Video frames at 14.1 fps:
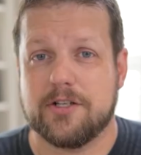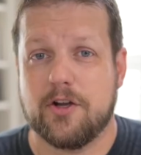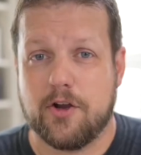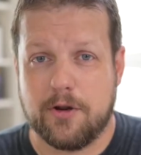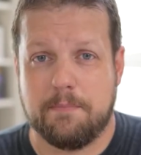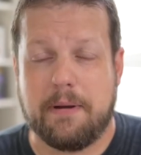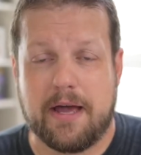a
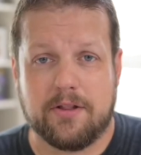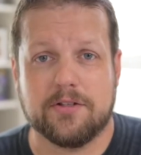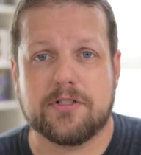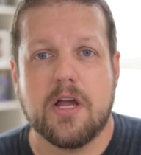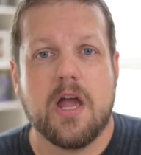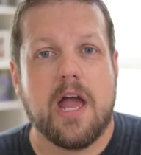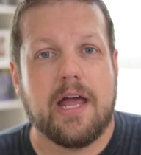good
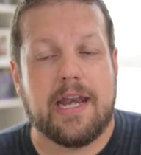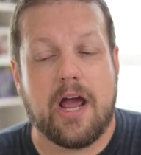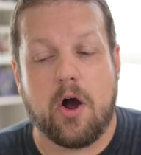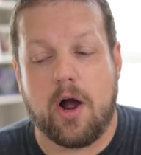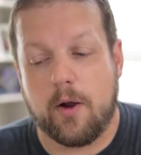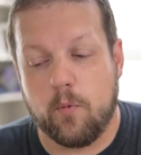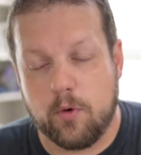balance.
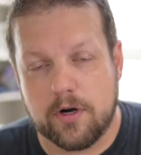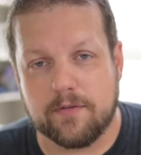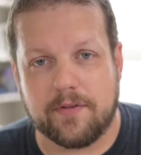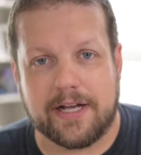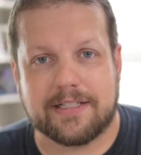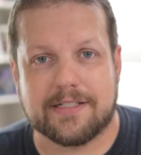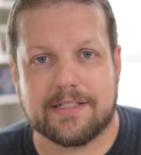Now I would have
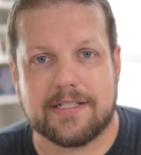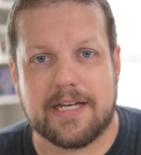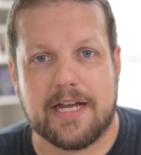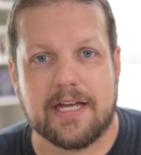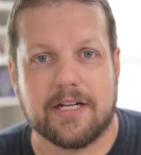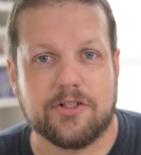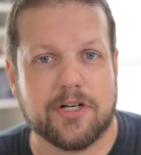liked to
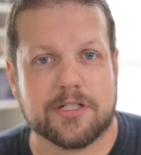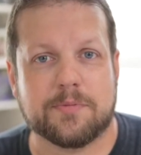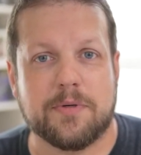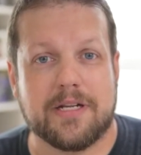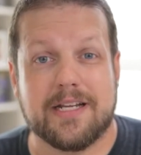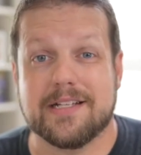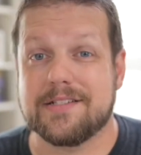see an
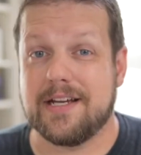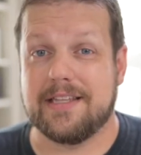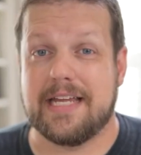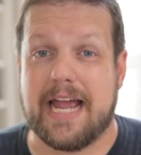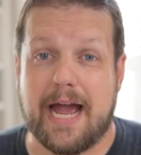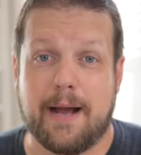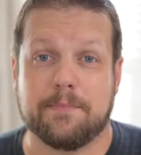adjustment inside
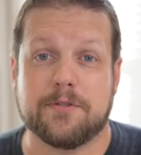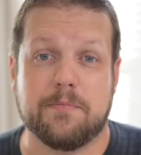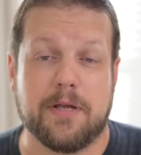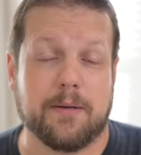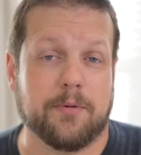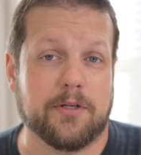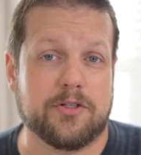the app to
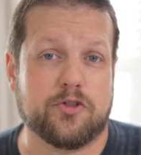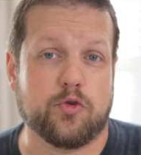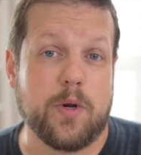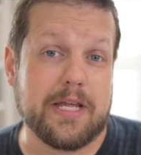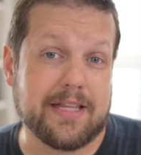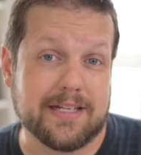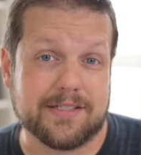be able to
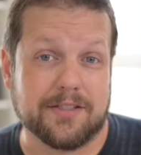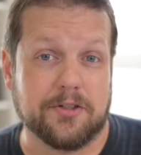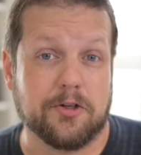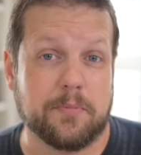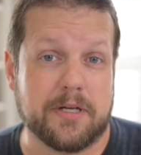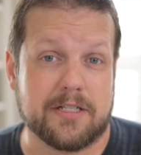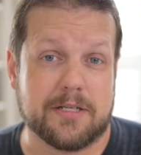tweak this a
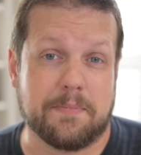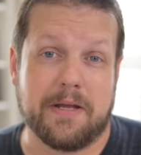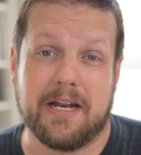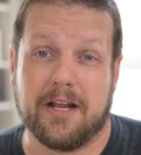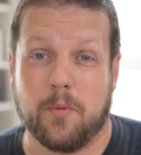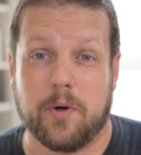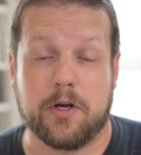little bit
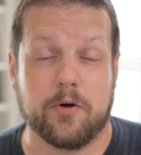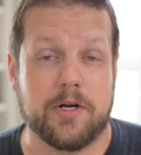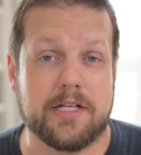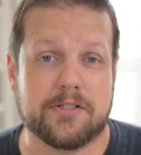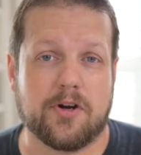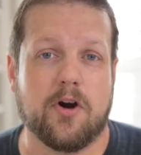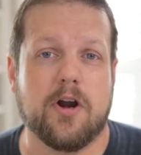depending on what your
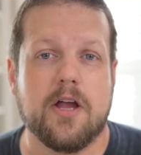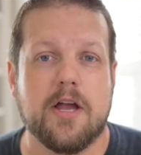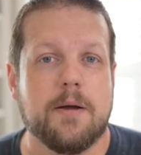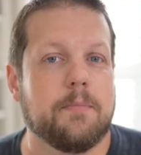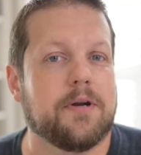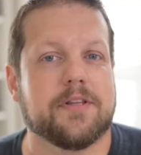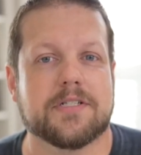needs are,
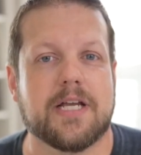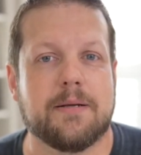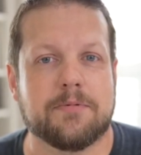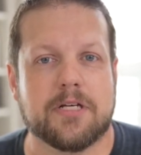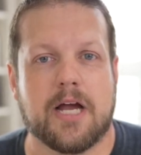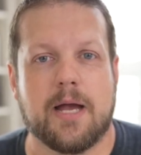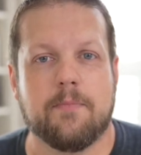but at the same
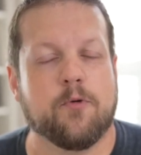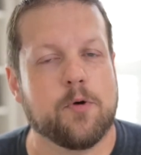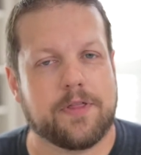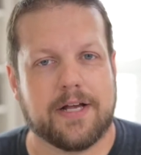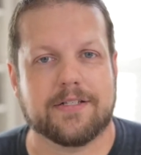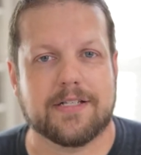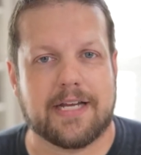time
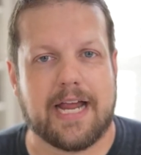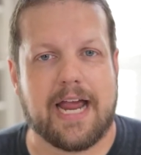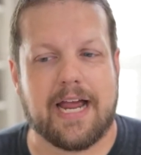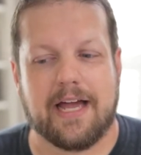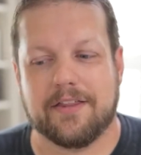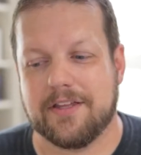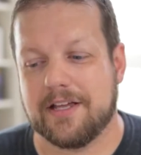
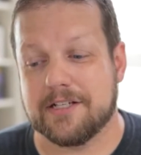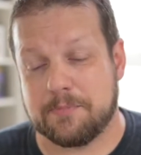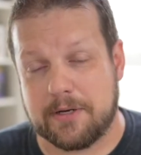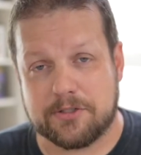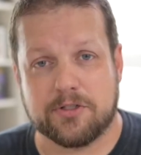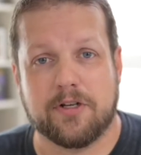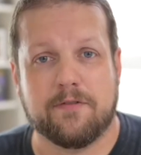4000K I think,
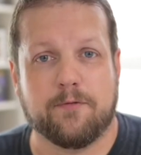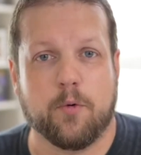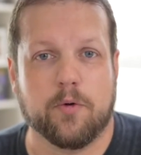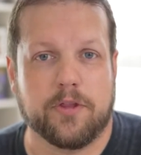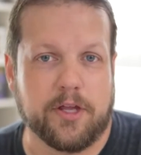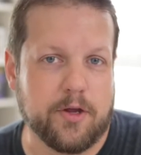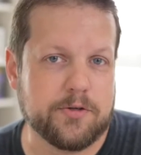especially
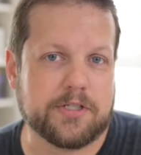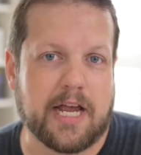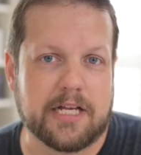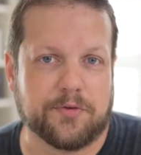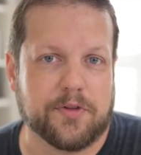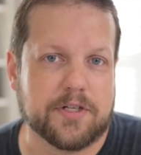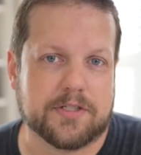for the use
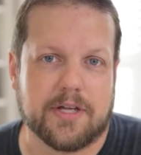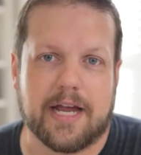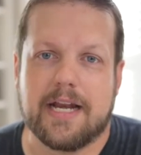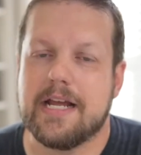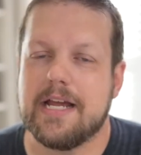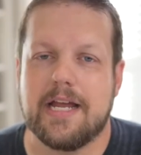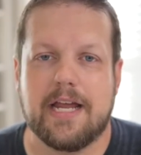case for this
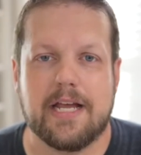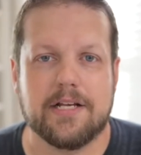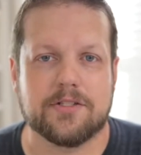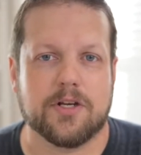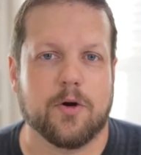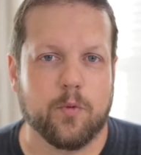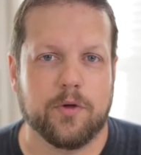light,
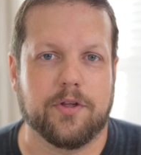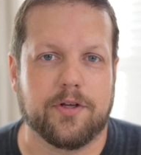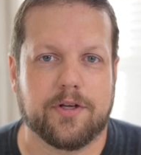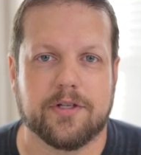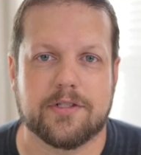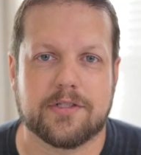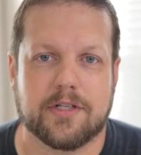is a really
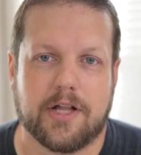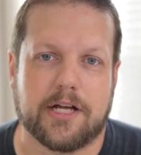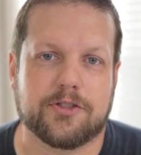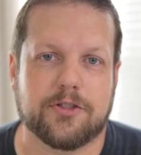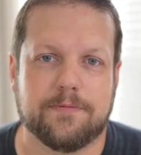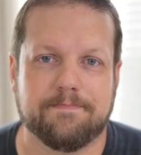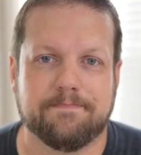good
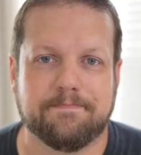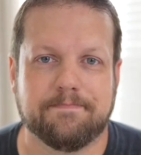selection.